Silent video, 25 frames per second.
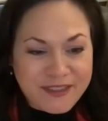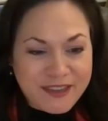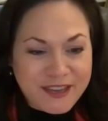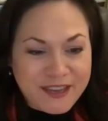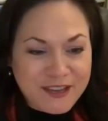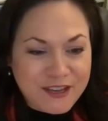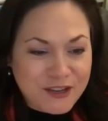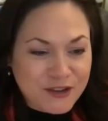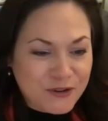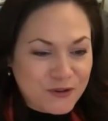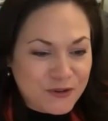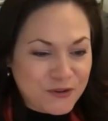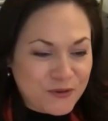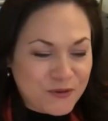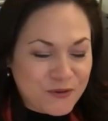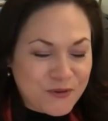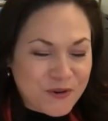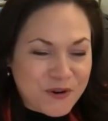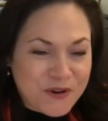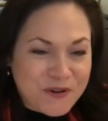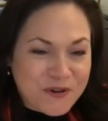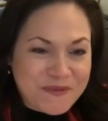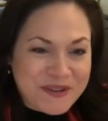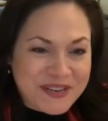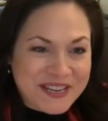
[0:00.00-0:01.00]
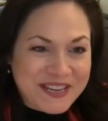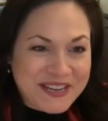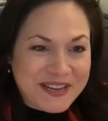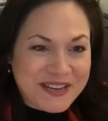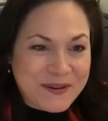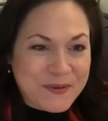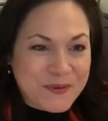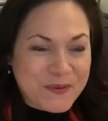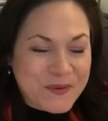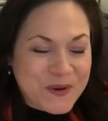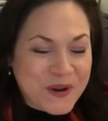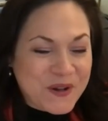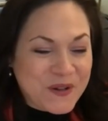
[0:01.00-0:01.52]
Thank you, Robbie.
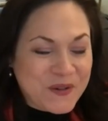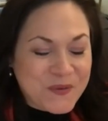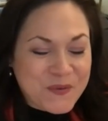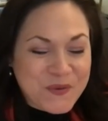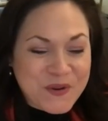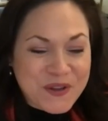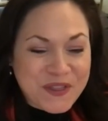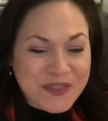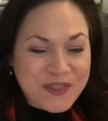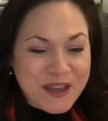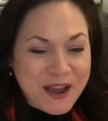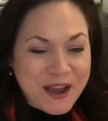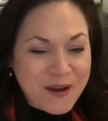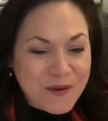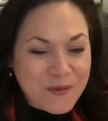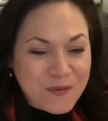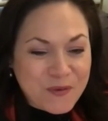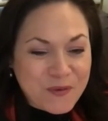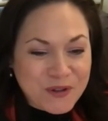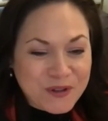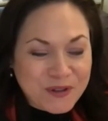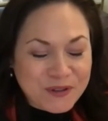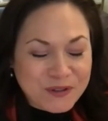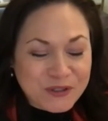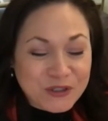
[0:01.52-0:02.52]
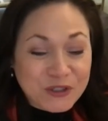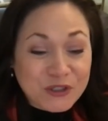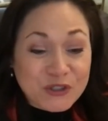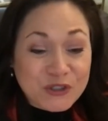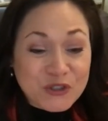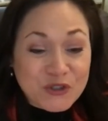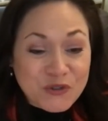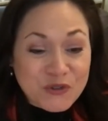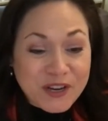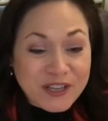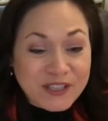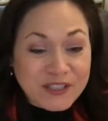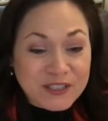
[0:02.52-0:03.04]
Well, with that, we'll just
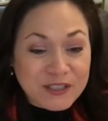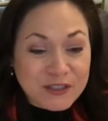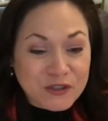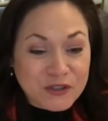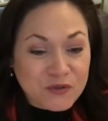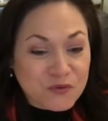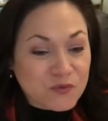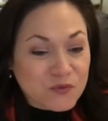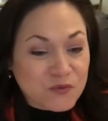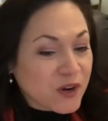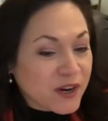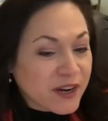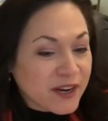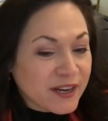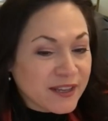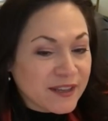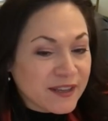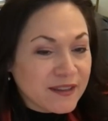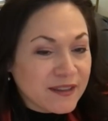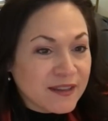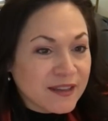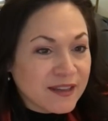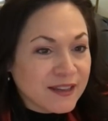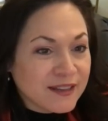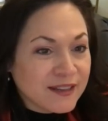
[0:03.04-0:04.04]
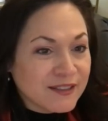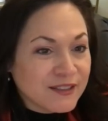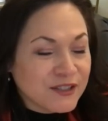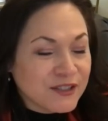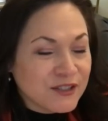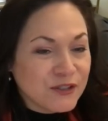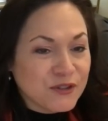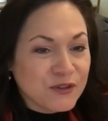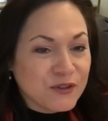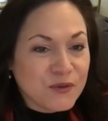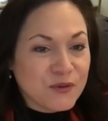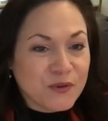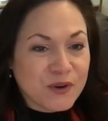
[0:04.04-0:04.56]
transition right in then
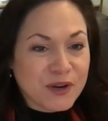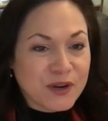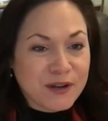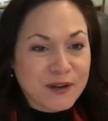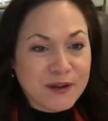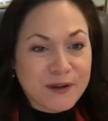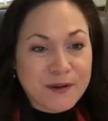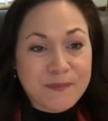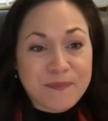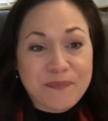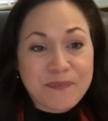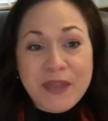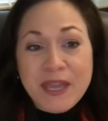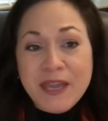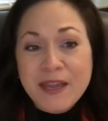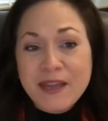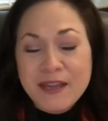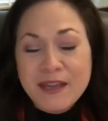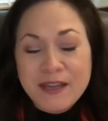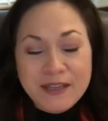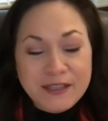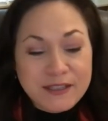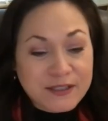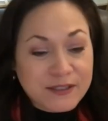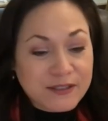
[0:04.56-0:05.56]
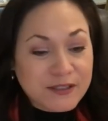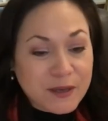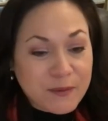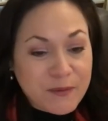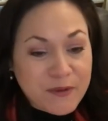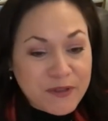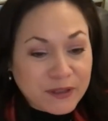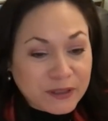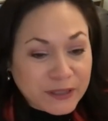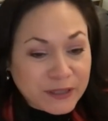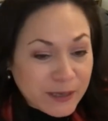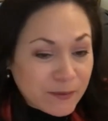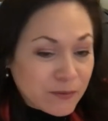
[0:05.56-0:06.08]
to some of
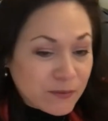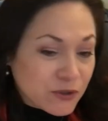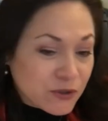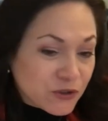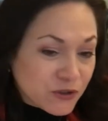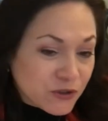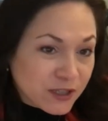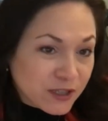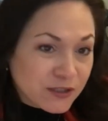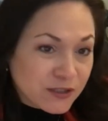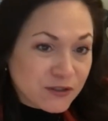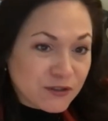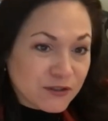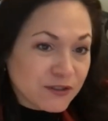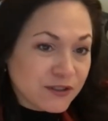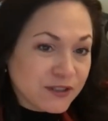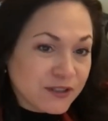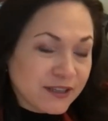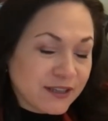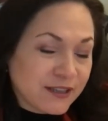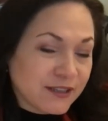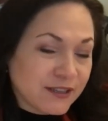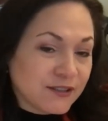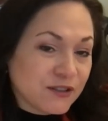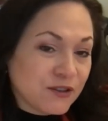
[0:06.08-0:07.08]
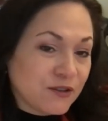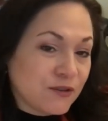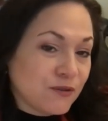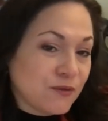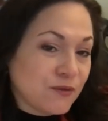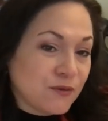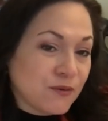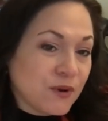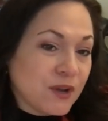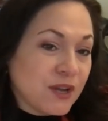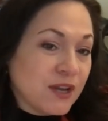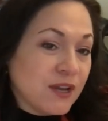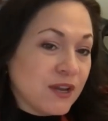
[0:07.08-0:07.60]
the labor trends you're seeing.
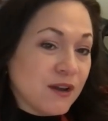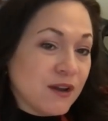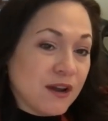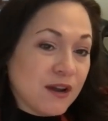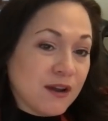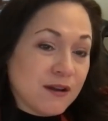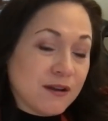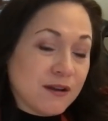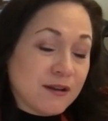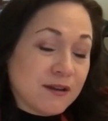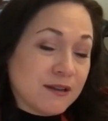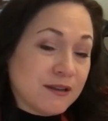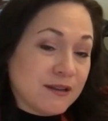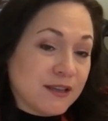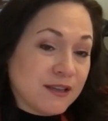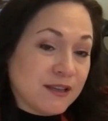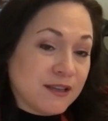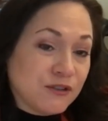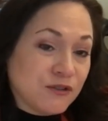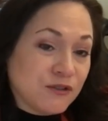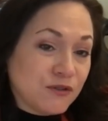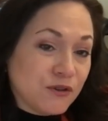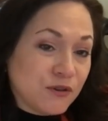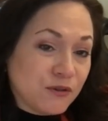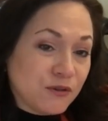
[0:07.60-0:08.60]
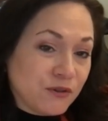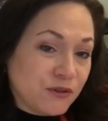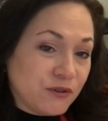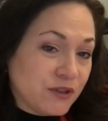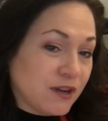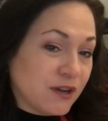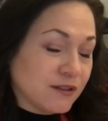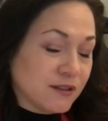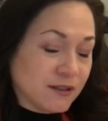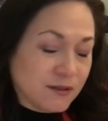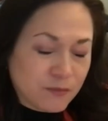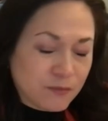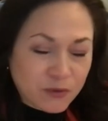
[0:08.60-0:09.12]
So as you know,
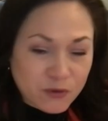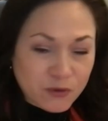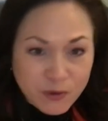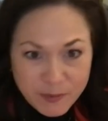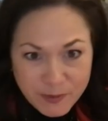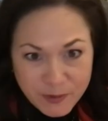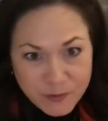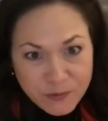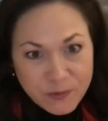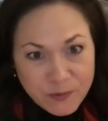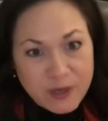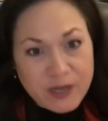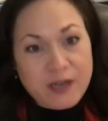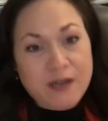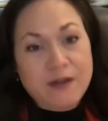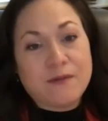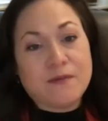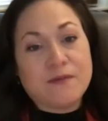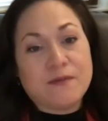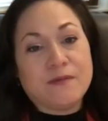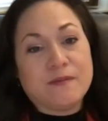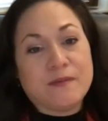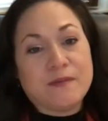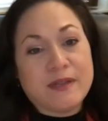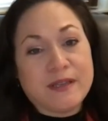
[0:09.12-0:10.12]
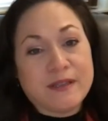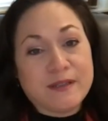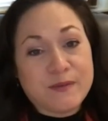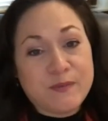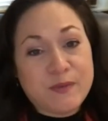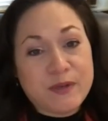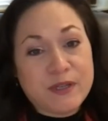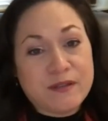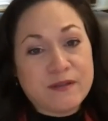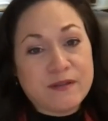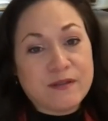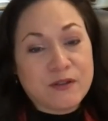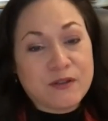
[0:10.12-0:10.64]
Utah's unemployment rate has
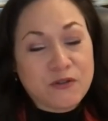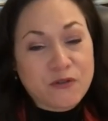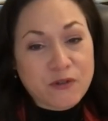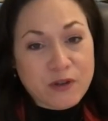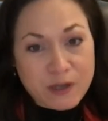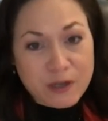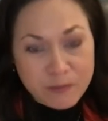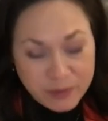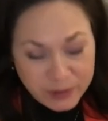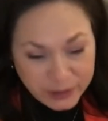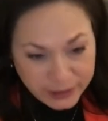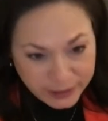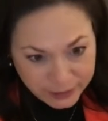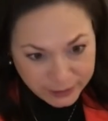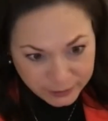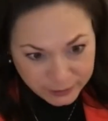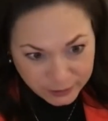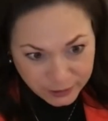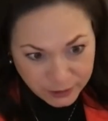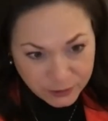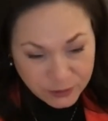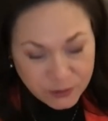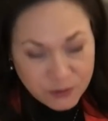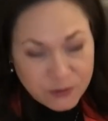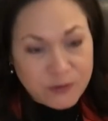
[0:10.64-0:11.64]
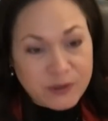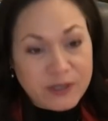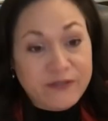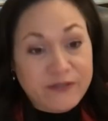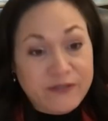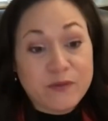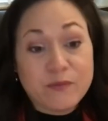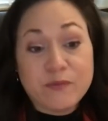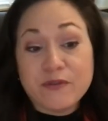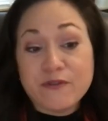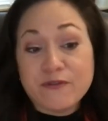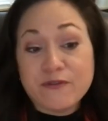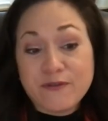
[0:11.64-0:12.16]
been incredibly low
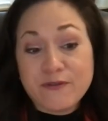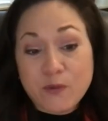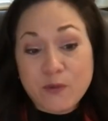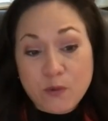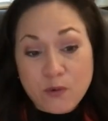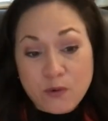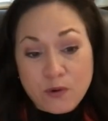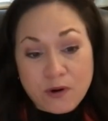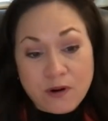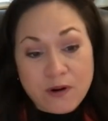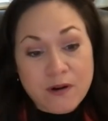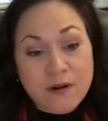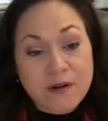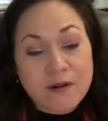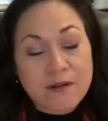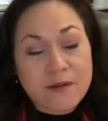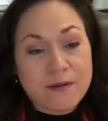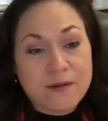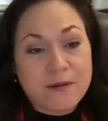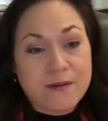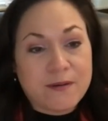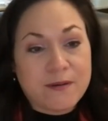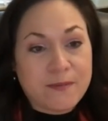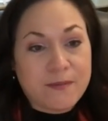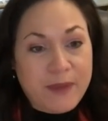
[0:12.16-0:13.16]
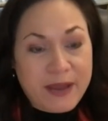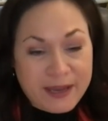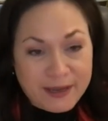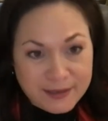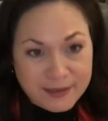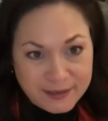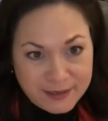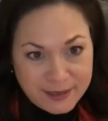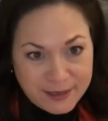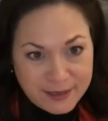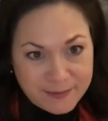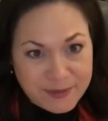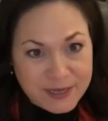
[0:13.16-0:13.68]
even before the
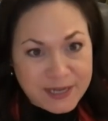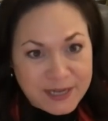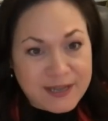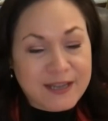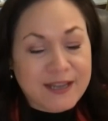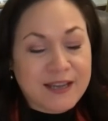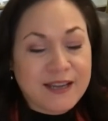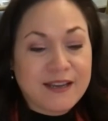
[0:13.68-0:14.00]
pandemic.